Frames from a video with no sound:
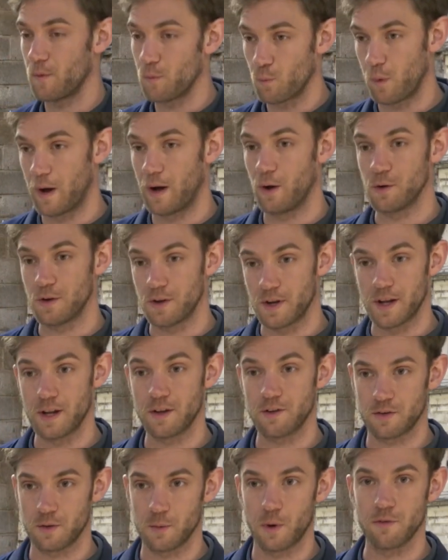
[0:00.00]
welded
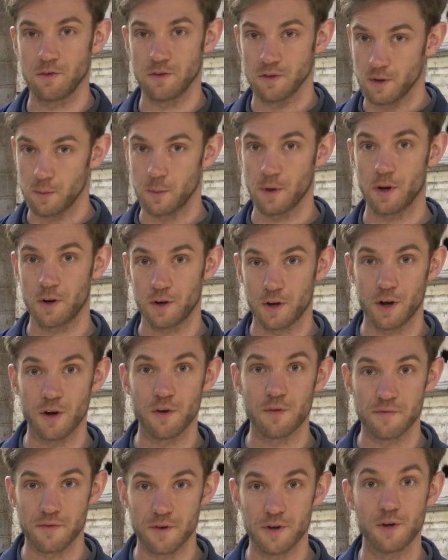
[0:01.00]
in. So obviously we've got to go
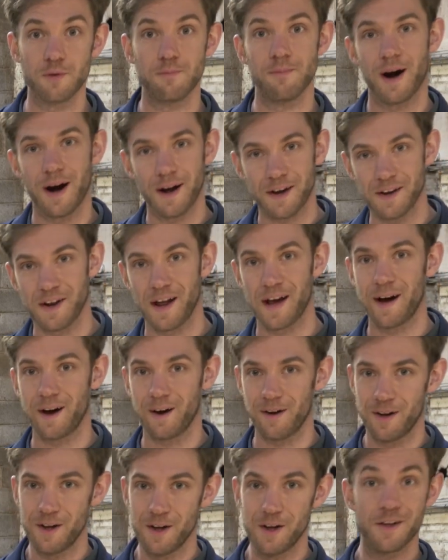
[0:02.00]
through, mark it
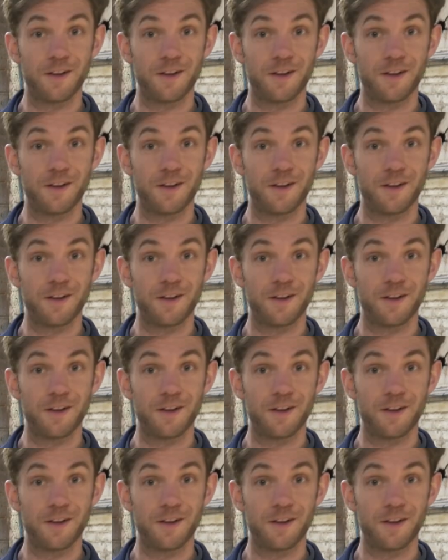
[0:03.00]
out,